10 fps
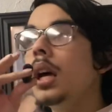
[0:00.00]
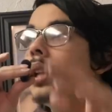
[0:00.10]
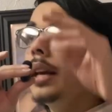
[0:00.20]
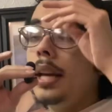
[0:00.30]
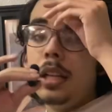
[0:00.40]

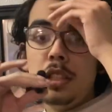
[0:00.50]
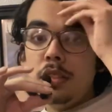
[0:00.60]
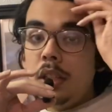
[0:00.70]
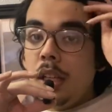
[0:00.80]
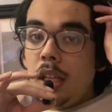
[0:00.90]
Like
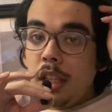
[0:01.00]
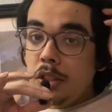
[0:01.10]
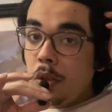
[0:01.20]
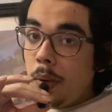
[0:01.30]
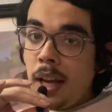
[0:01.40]
it's
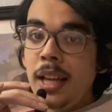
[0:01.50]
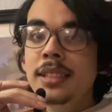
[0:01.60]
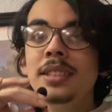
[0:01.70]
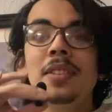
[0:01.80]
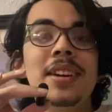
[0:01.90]
cra-
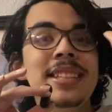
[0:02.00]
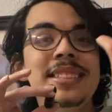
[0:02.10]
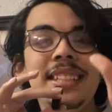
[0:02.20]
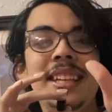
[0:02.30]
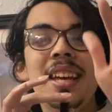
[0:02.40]
it's
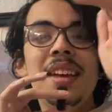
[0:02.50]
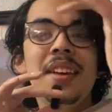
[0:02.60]
crazy.